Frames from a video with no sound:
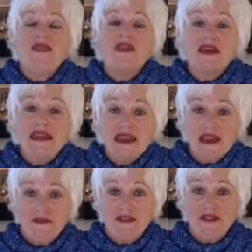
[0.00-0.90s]
the
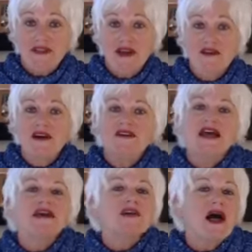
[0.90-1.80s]
gifts of our
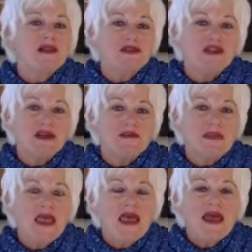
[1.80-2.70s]
technology.
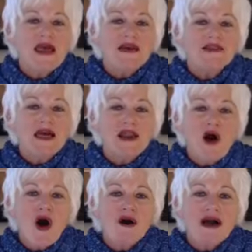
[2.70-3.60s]
Let
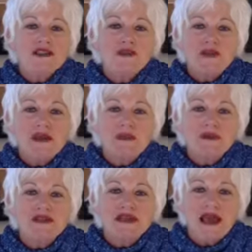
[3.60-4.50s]
all God's
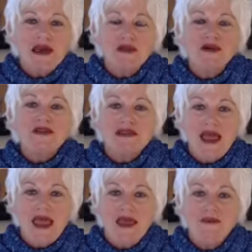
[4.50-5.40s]
people together
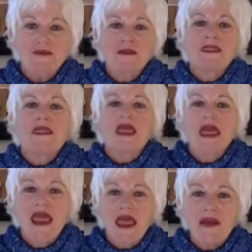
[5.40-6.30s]
say,
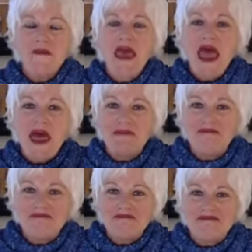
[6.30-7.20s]

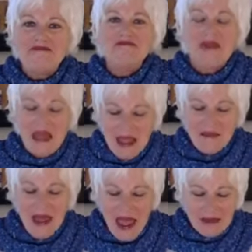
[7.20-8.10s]
Amen. Amen.
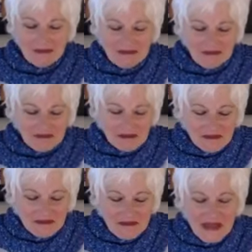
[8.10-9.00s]
Amen.
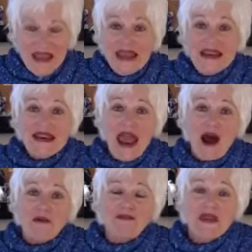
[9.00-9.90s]

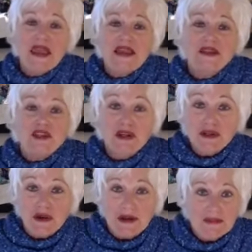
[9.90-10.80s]
Now,
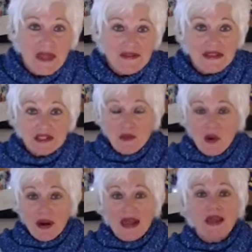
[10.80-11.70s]
children, this
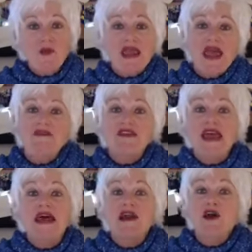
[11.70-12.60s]
morning we have
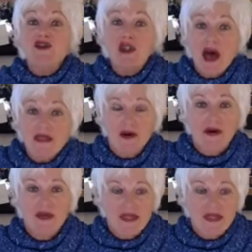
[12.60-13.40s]
yet another